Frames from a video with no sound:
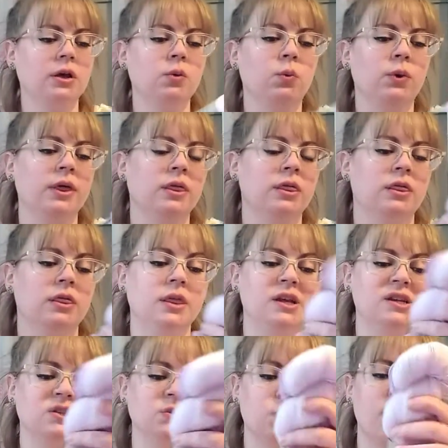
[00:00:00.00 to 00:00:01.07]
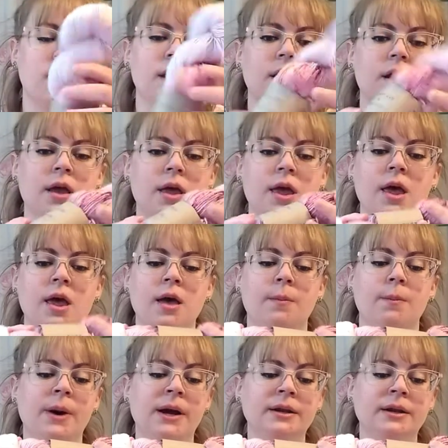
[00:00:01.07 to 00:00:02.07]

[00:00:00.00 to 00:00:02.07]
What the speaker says: with this one by